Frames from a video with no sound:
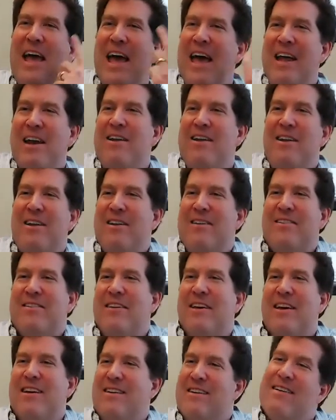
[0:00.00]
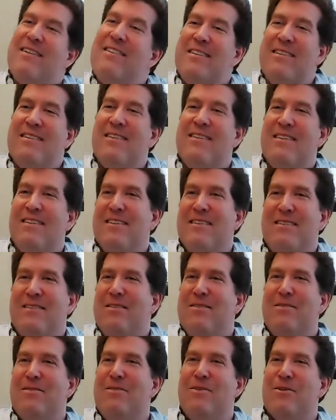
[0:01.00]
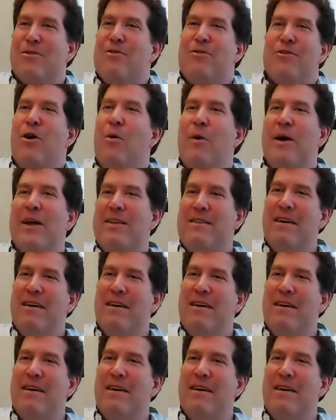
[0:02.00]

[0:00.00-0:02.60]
and it's like there's no way to